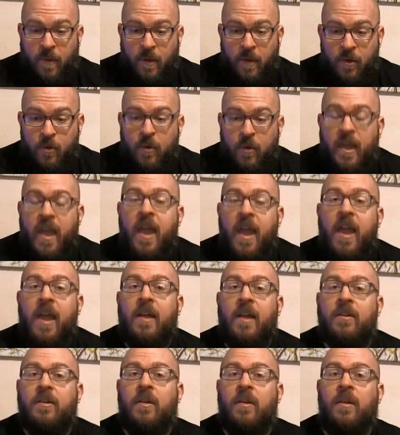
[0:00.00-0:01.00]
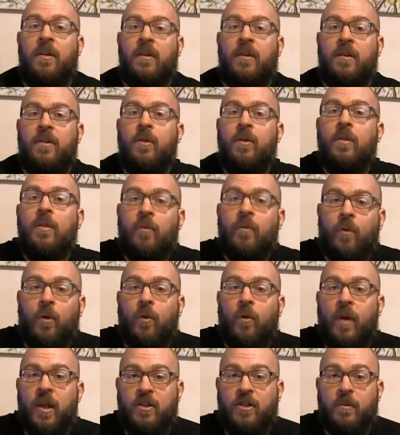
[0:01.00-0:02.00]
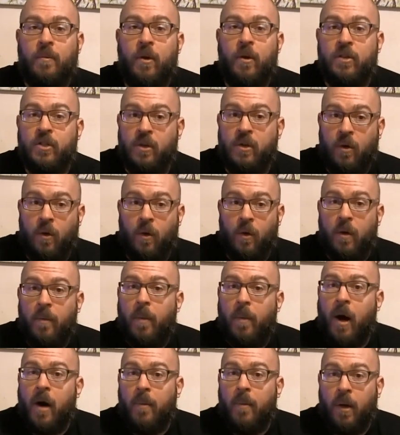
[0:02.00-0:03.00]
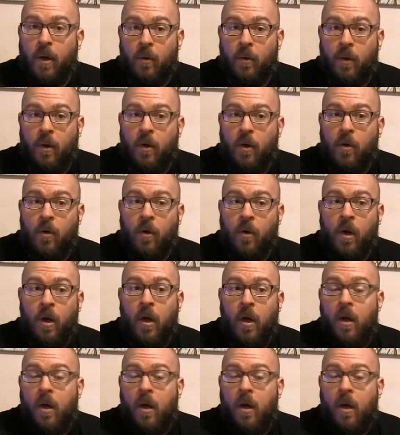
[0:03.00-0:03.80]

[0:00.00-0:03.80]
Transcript: You can't do the full range of motion on a barbell row